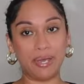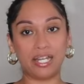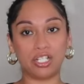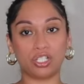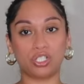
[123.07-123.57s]
a
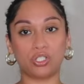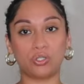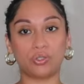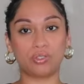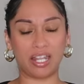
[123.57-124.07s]
bathing
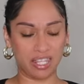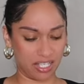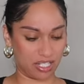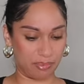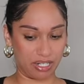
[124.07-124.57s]
suit. I think
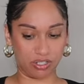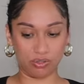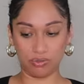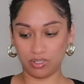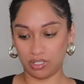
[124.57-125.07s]
it's a bathing
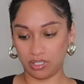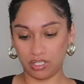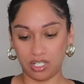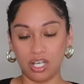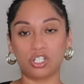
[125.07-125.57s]
suit.
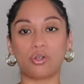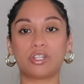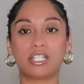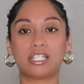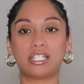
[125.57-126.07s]
So
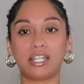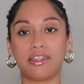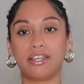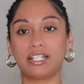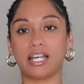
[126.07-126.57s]
this is
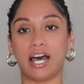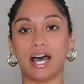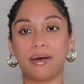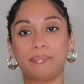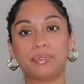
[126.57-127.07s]
the
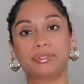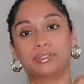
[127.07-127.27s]
top.